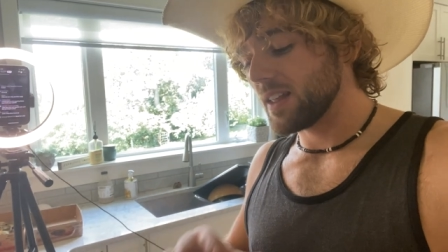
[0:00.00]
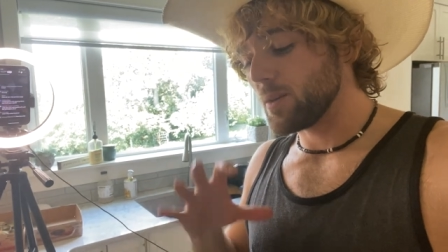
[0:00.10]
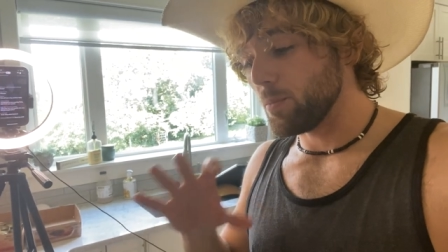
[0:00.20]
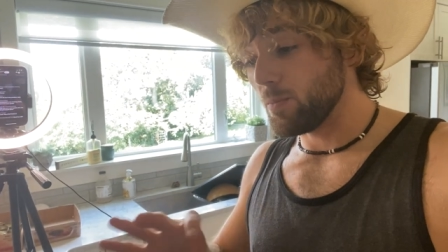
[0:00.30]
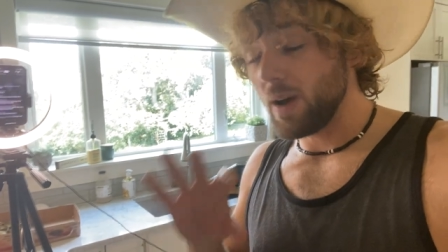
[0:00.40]
at
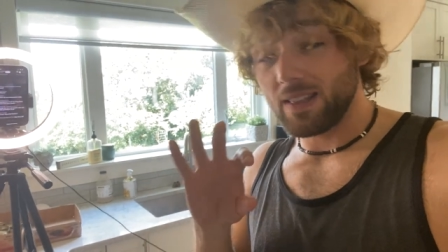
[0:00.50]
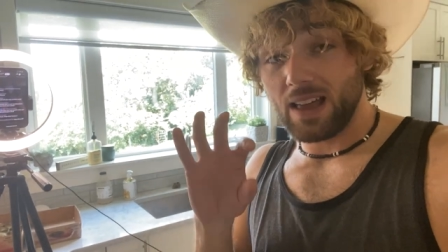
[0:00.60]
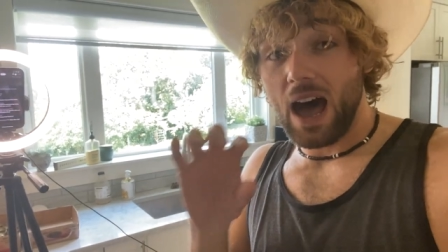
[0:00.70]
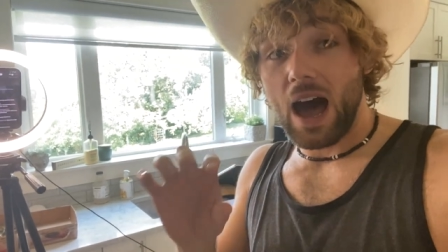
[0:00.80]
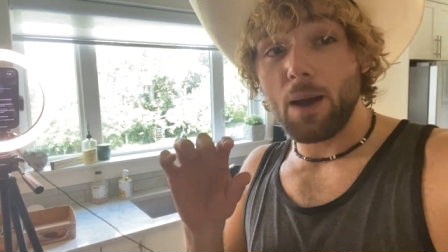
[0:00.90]

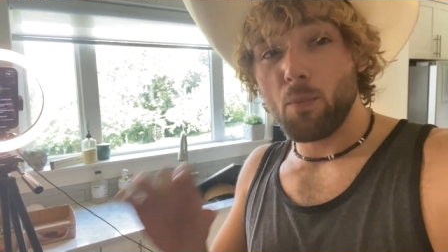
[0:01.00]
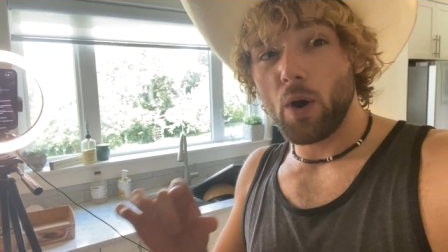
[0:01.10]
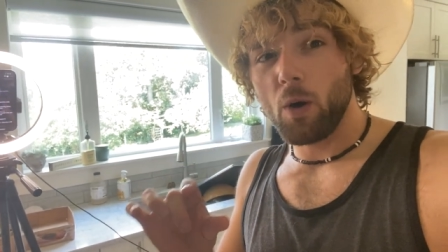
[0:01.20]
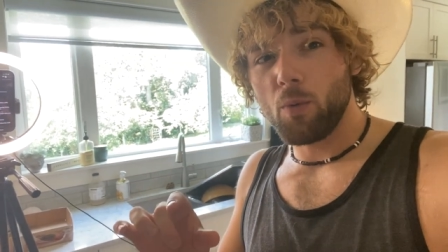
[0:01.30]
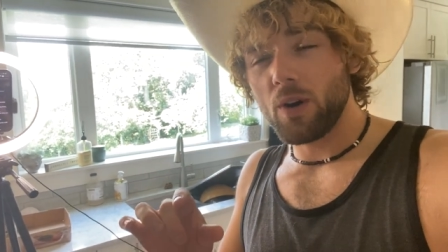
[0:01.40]
the high
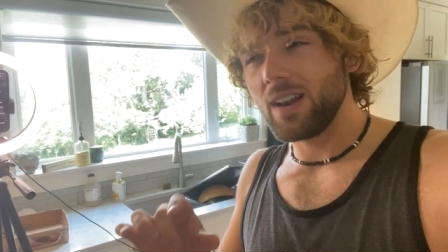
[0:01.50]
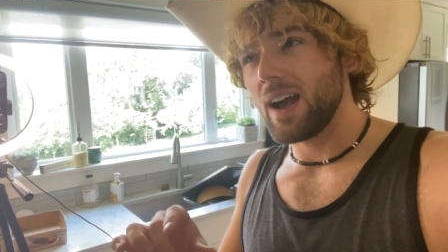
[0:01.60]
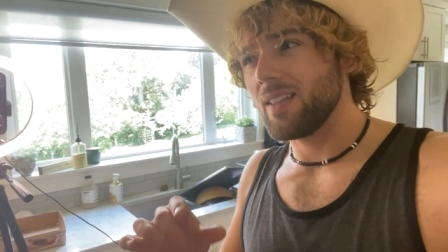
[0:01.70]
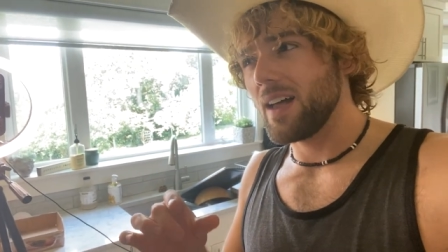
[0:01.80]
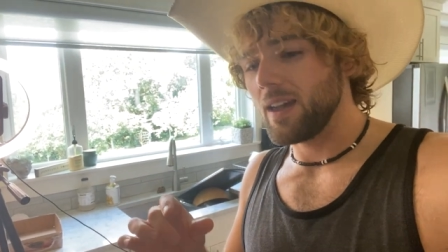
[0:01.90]
boil point
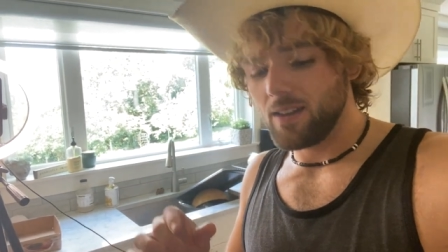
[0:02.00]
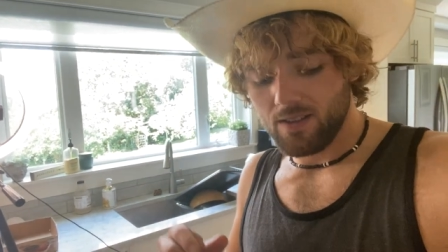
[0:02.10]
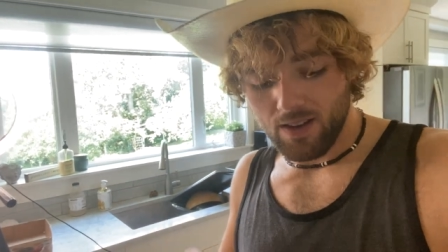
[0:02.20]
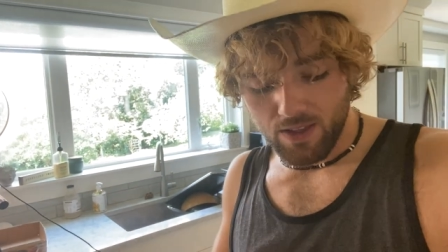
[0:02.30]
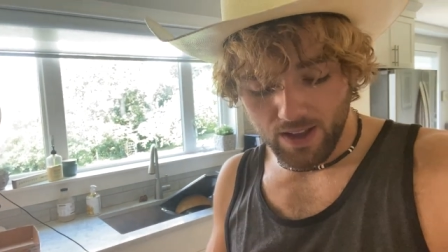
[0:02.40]
at like,
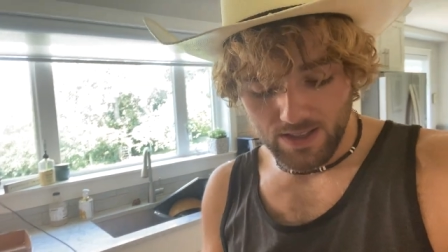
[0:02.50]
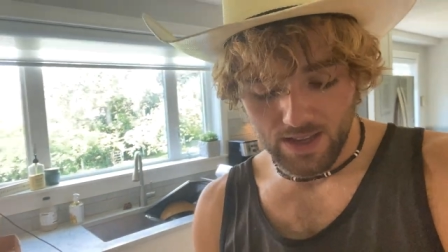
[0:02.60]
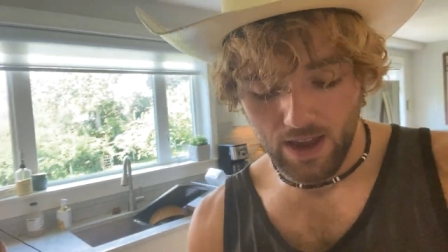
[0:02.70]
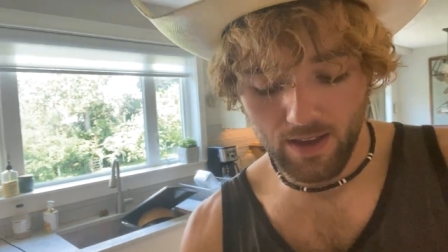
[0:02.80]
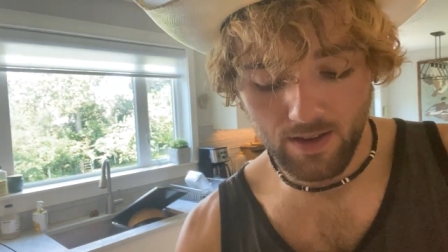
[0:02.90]
I think it's
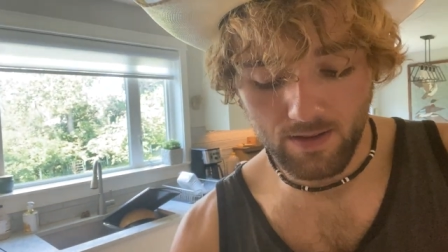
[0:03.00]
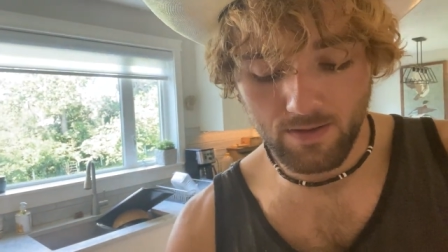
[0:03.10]
like